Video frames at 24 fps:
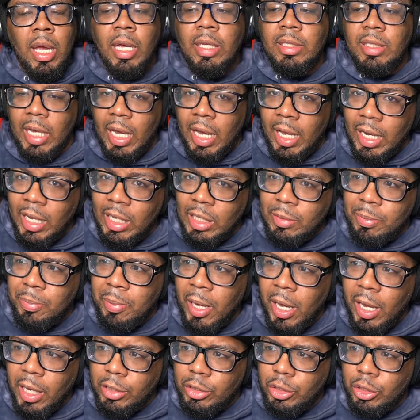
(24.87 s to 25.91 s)
His innings
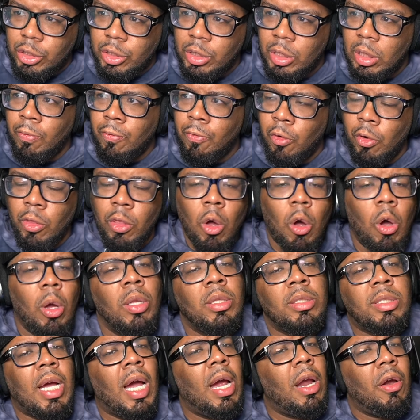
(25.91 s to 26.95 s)
pitched for the
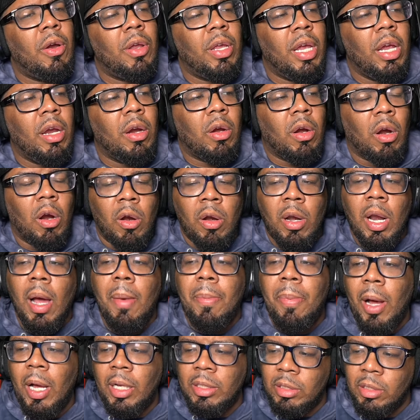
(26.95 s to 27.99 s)
entire year are
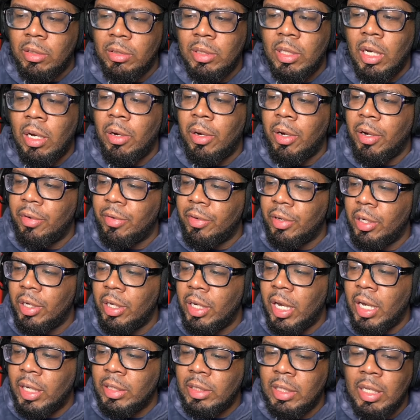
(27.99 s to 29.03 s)
not positives, however.
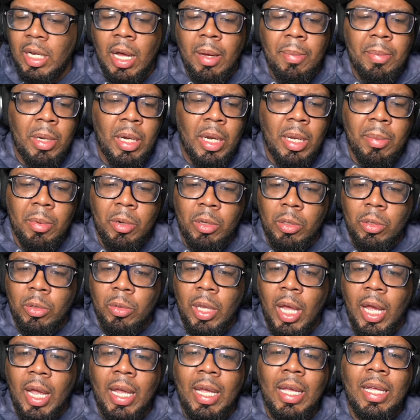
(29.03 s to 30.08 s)
He has not been able to do
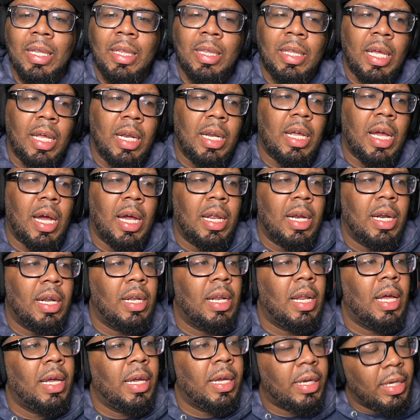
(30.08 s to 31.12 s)
that. He did kind of
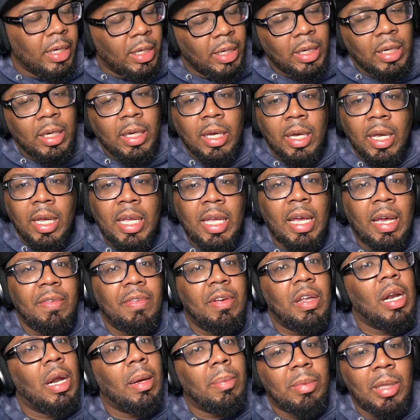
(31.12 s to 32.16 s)
like give
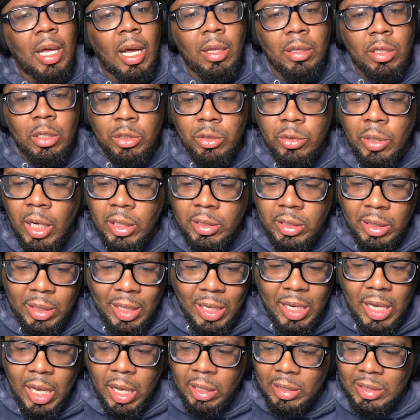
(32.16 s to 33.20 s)
it up down the stretch. I think
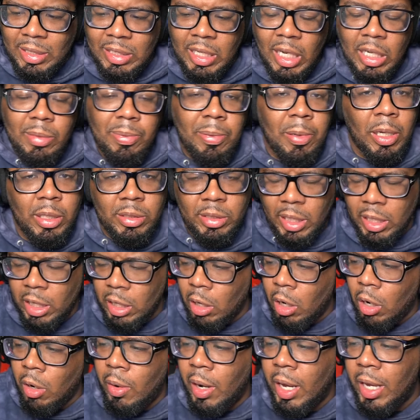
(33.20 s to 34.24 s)
he had a 6+
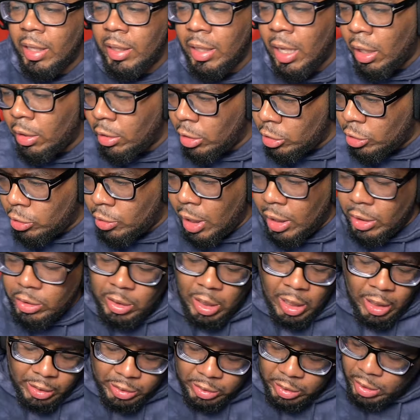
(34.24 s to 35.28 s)
ERA down the stretch
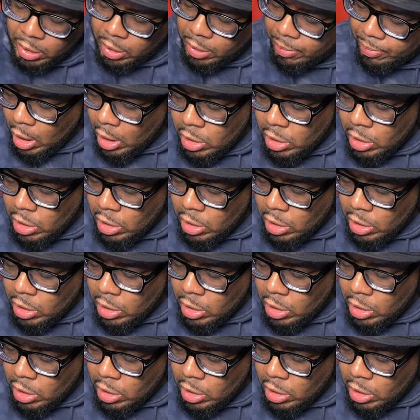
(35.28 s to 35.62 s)
last year.